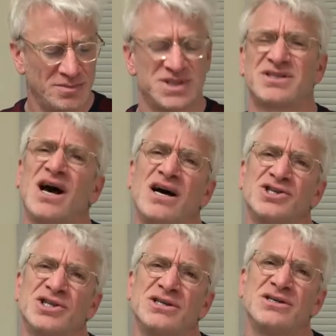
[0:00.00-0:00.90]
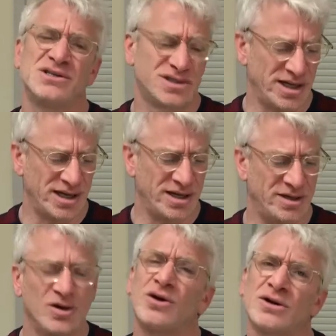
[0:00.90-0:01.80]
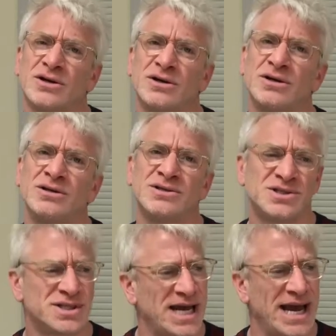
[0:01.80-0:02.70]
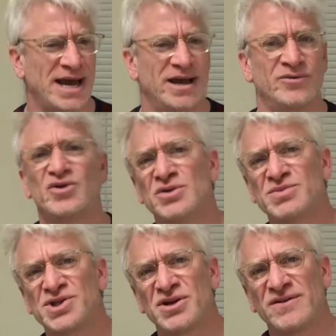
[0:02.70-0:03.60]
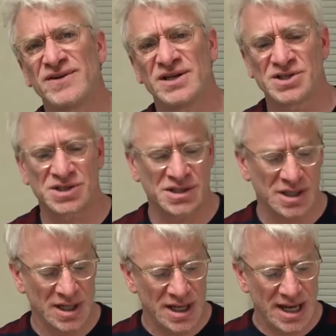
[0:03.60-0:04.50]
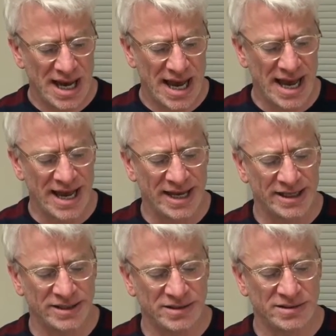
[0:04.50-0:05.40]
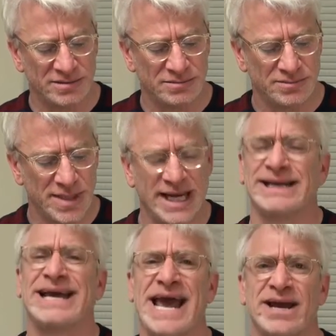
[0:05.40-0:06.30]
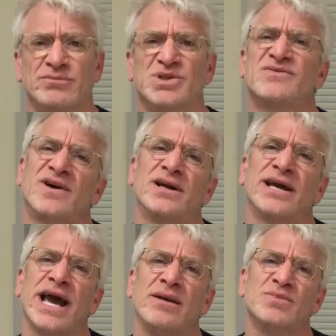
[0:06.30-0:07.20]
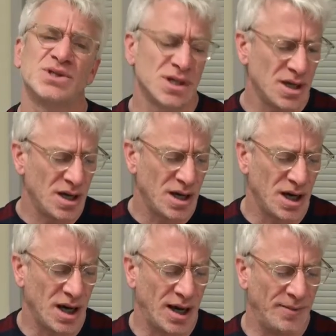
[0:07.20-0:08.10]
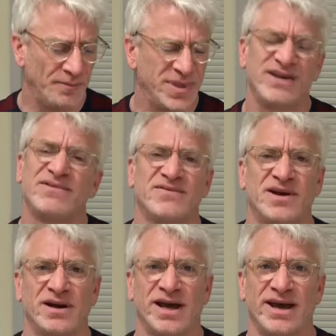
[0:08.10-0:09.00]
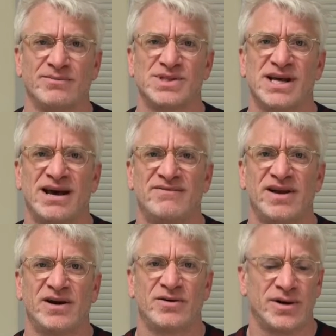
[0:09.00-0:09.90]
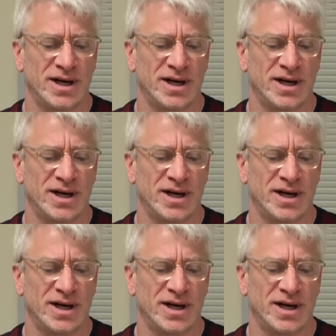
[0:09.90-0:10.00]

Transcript: massages and hookers and room service and games, fun and games. But even fun and games have their